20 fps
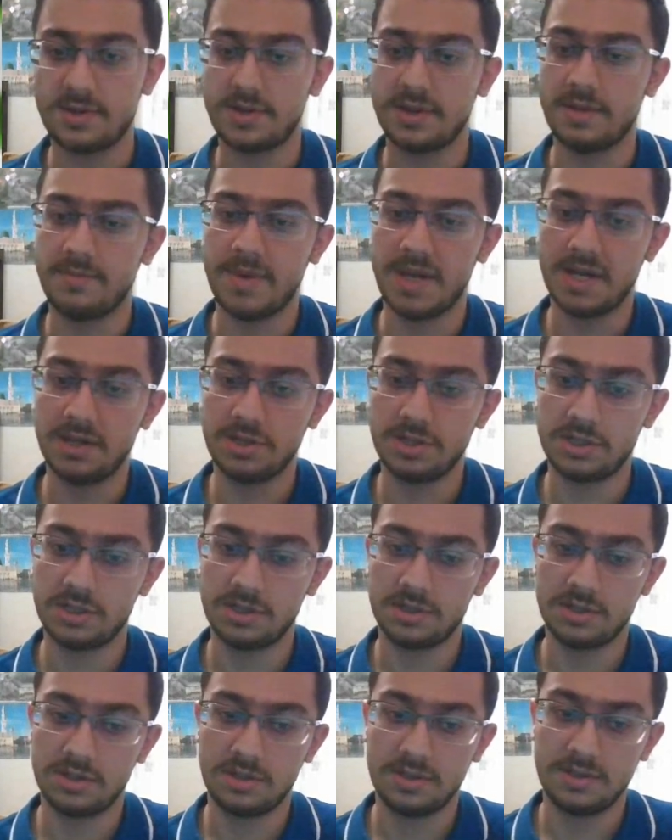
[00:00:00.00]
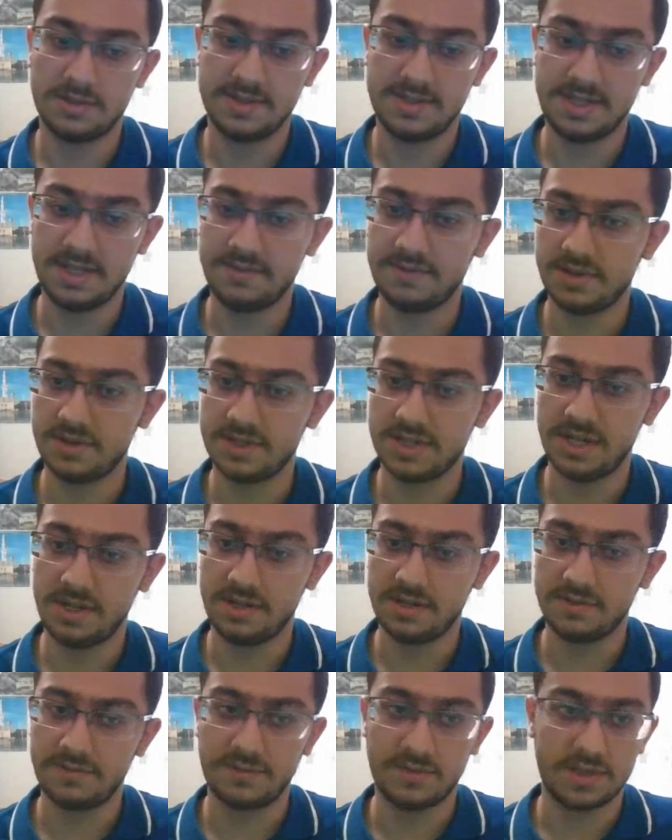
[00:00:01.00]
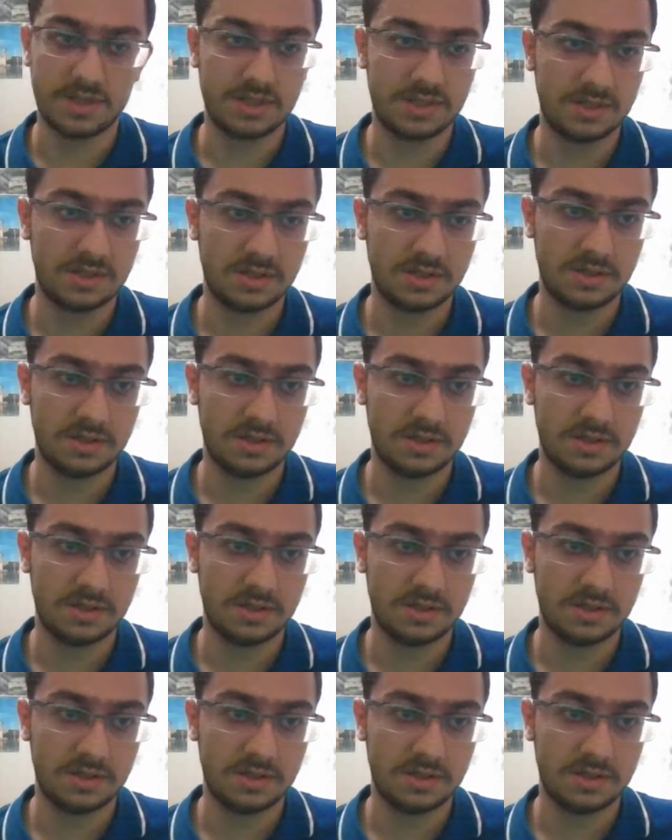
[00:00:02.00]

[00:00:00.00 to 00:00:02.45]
in the match. See if there's any difference.